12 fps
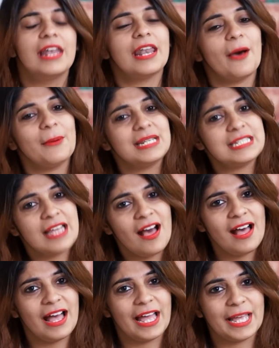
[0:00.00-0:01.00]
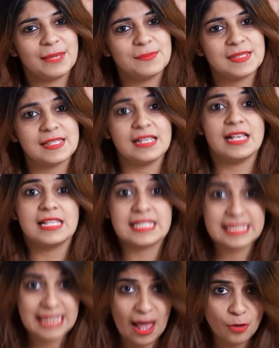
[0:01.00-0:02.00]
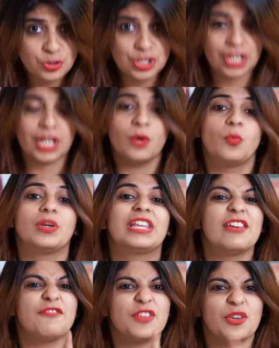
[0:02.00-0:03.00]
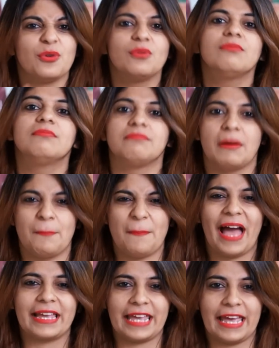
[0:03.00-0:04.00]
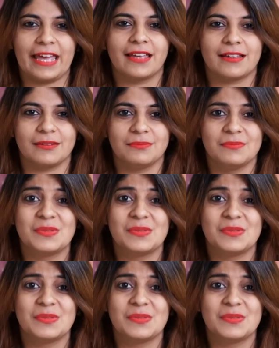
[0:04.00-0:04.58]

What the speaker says: Now at times, slouching would give you backache.